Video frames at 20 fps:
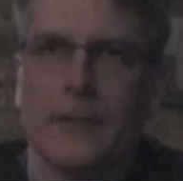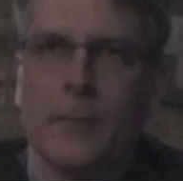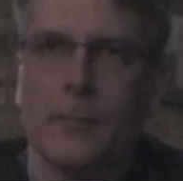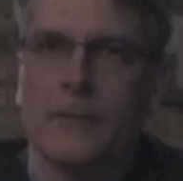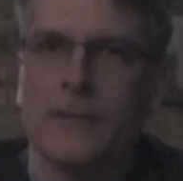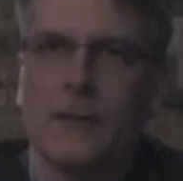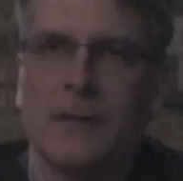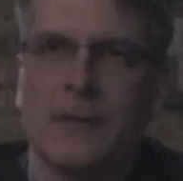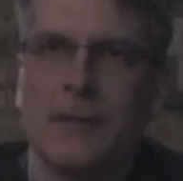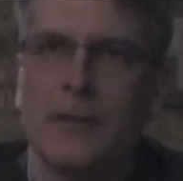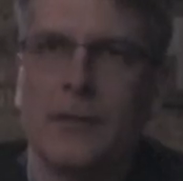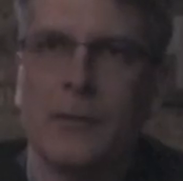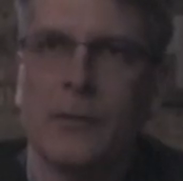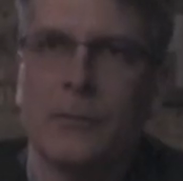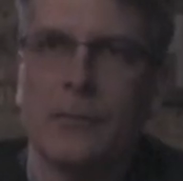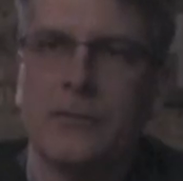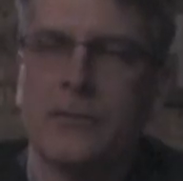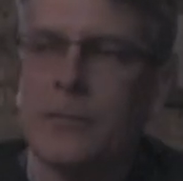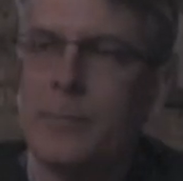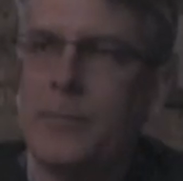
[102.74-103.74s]
It was a
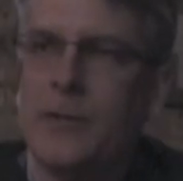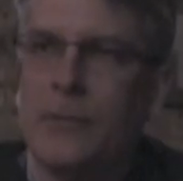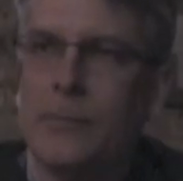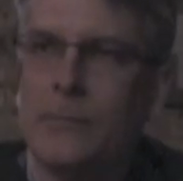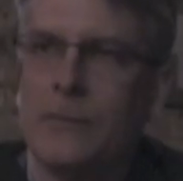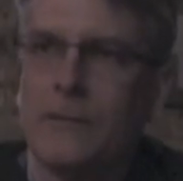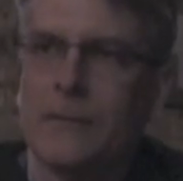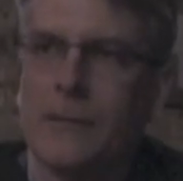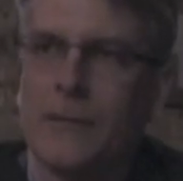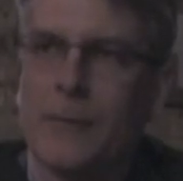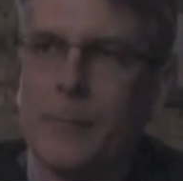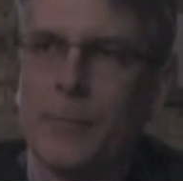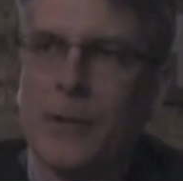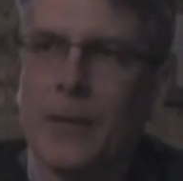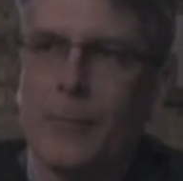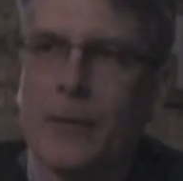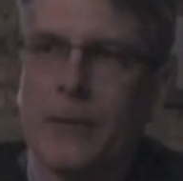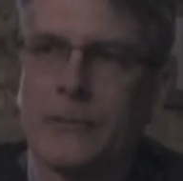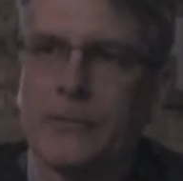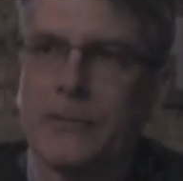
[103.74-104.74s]
huge abuse of the
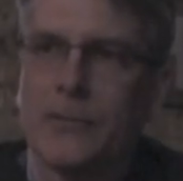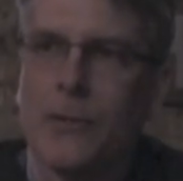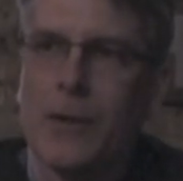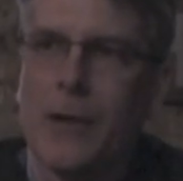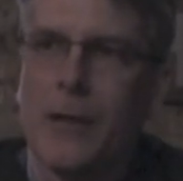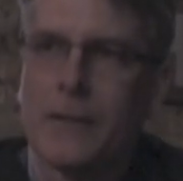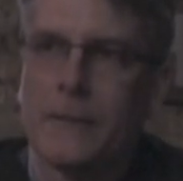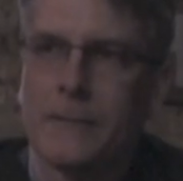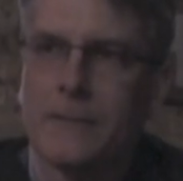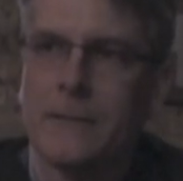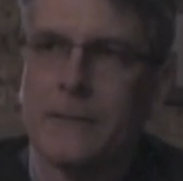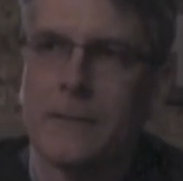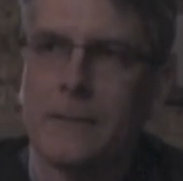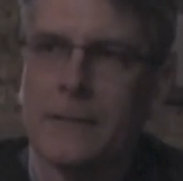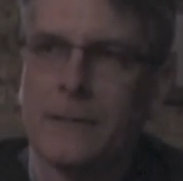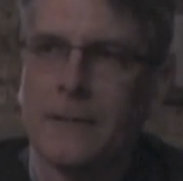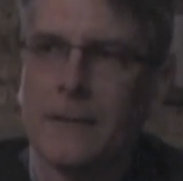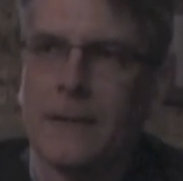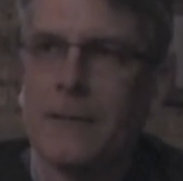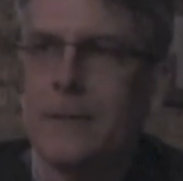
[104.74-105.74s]
public trust.
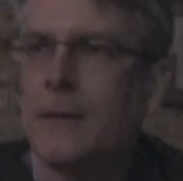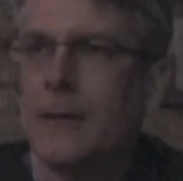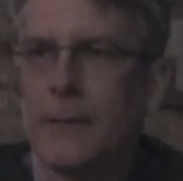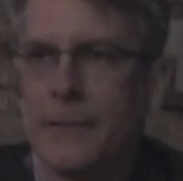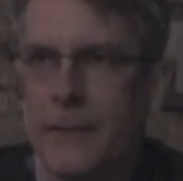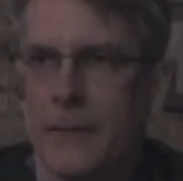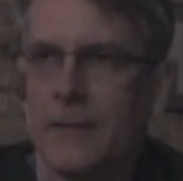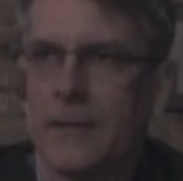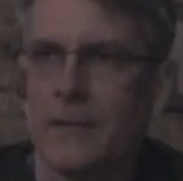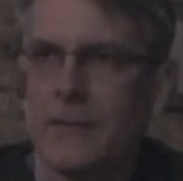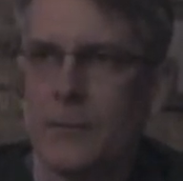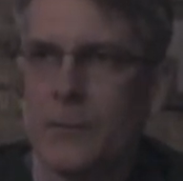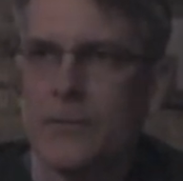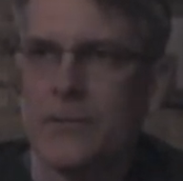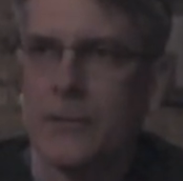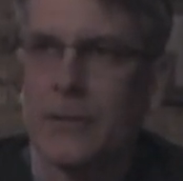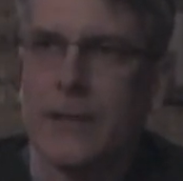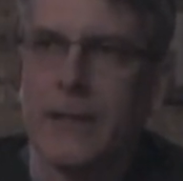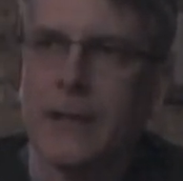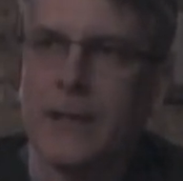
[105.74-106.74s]
I mean, I think that's
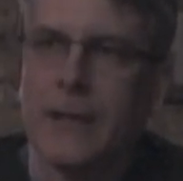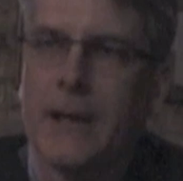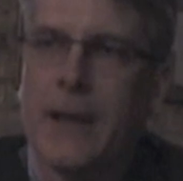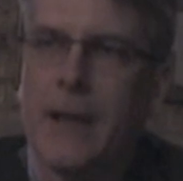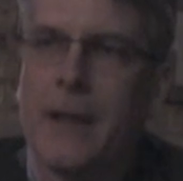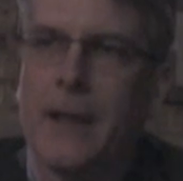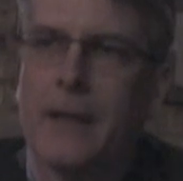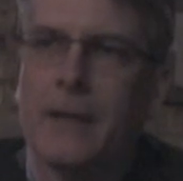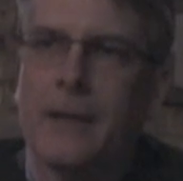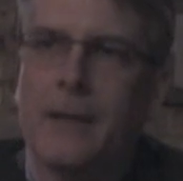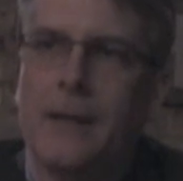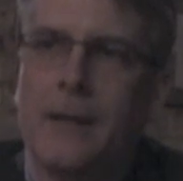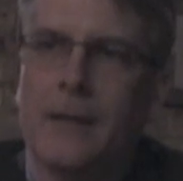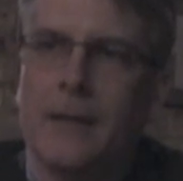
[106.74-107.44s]
what you're getting at.